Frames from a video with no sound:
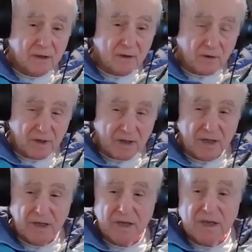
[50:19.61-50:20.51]
Okay.
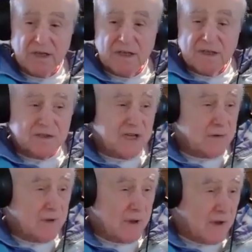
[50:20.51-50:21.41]
Mm-hmm.
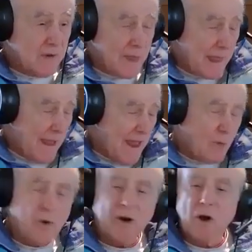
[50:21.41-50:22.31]
Chief, it would